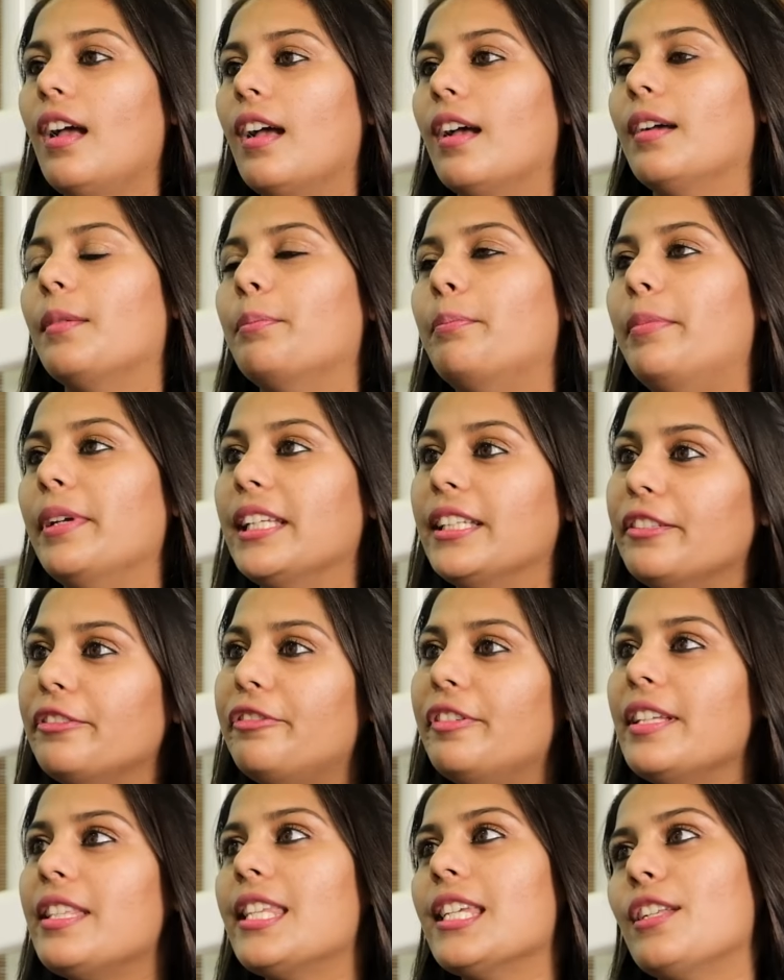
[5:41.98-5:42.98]

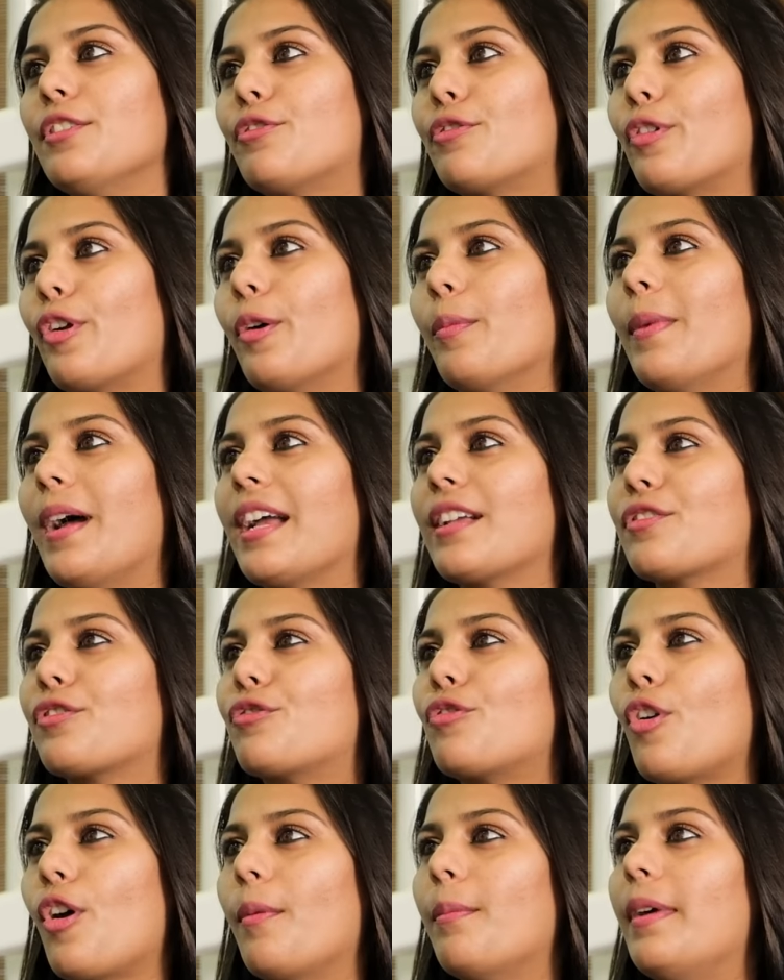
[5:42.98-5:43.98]
Benefits and drawbacks.
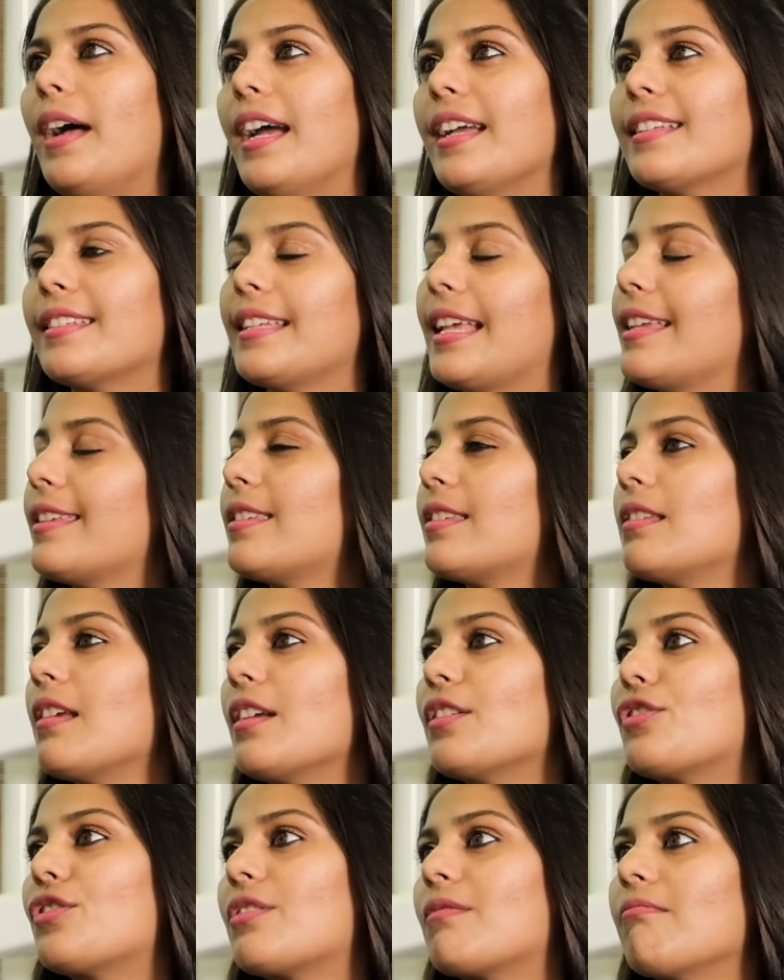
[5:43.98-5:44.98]
Drawbacks as
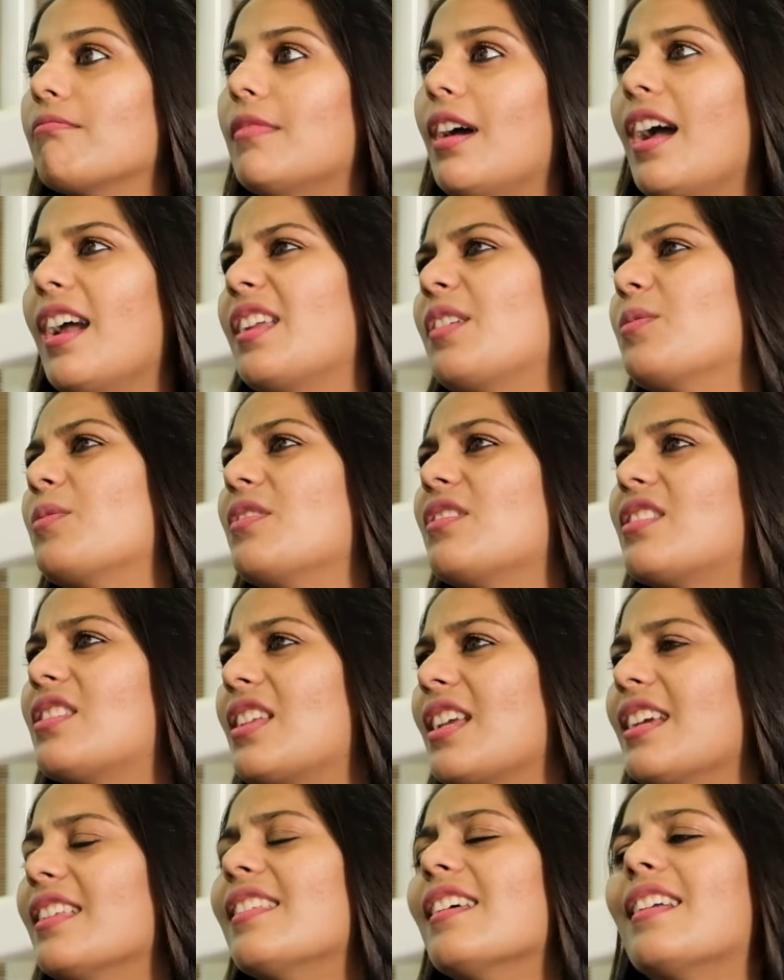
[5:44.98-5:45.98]
such, I don't
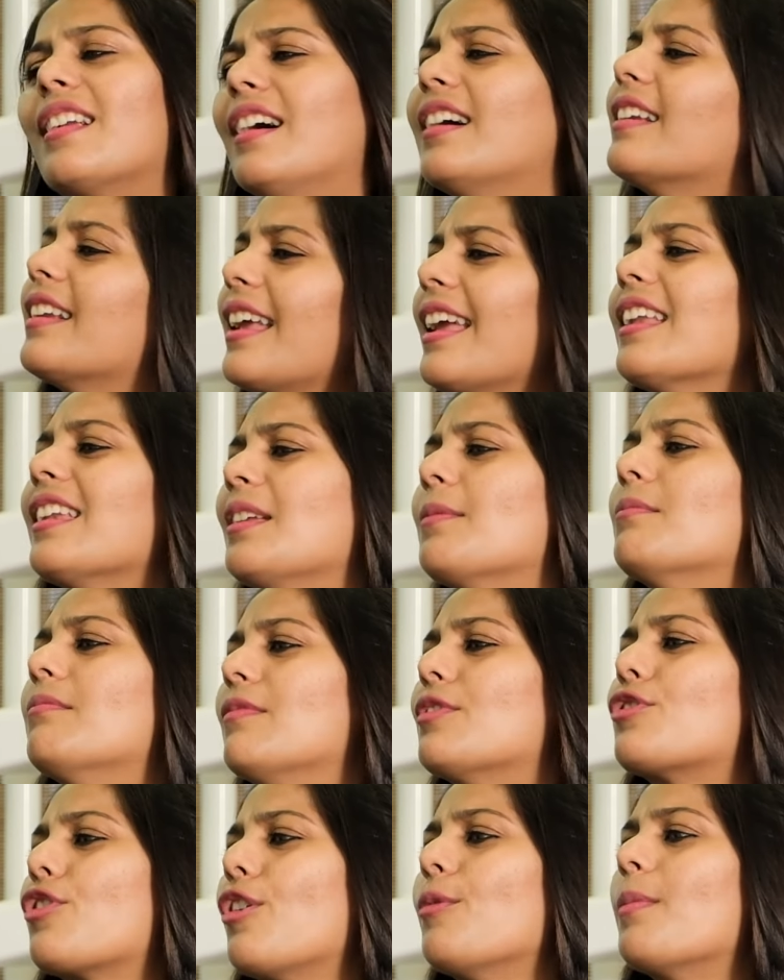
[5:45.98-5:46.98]
say there are any
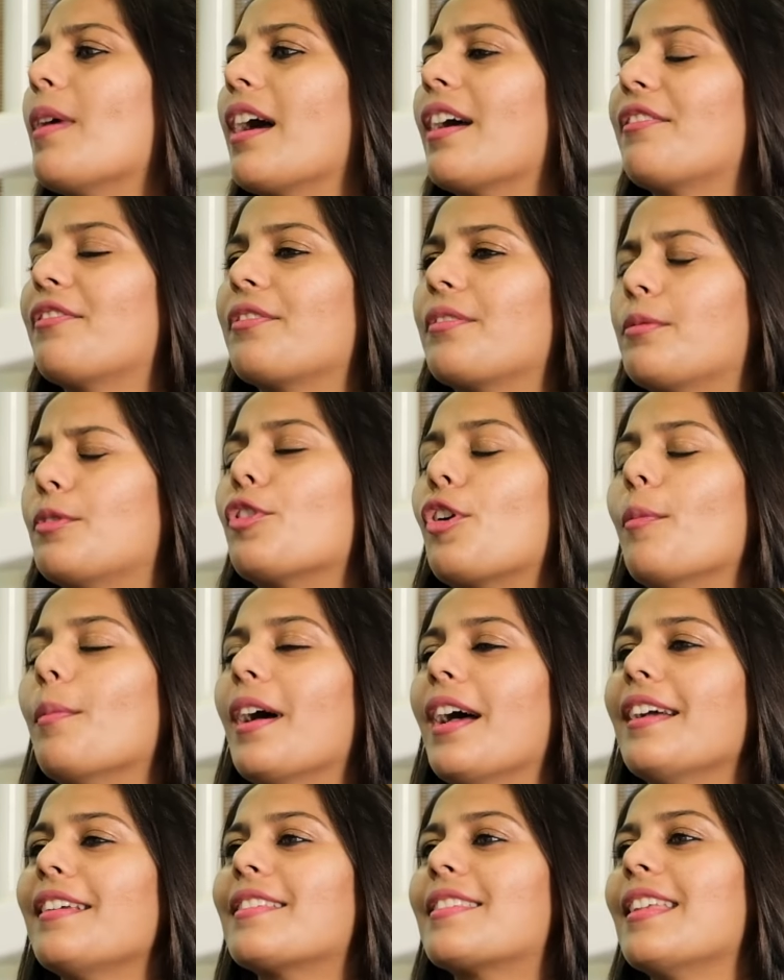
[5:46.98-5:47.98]

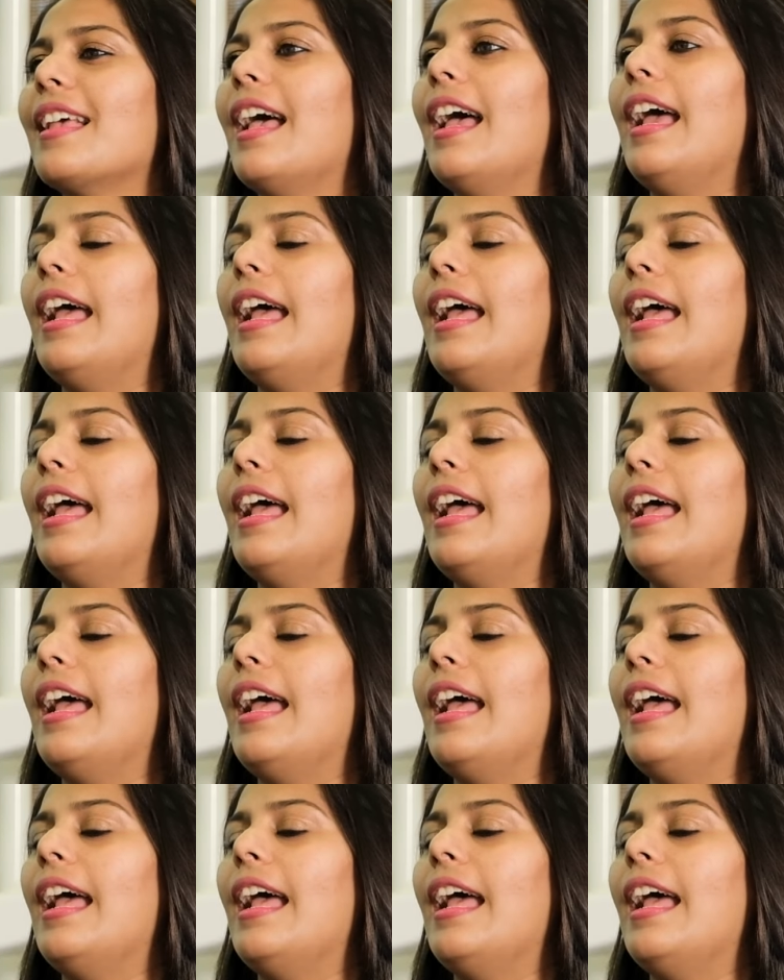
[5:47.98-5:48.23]
drawbacks.